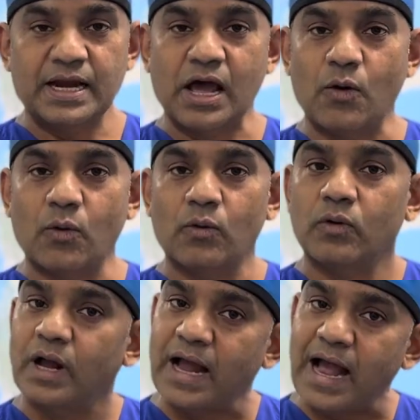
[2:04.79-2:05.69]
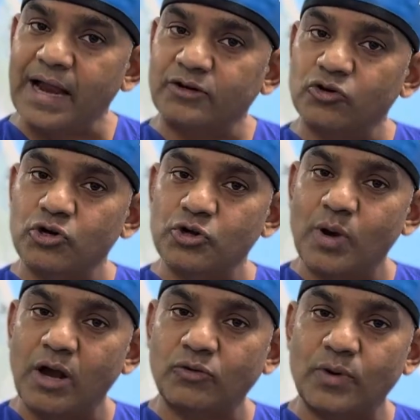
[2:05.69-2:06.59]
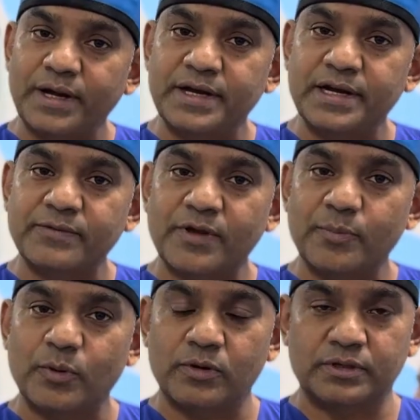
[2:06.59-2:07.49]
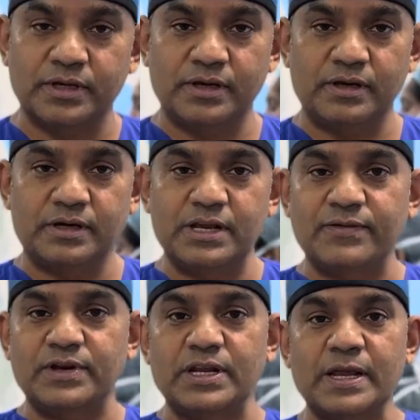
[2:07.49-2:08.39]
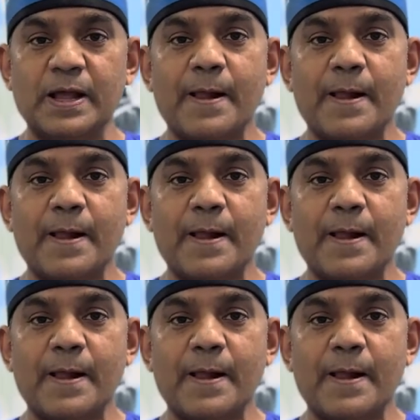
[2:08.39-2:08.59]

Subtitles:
Now, I told you how to identify the DVT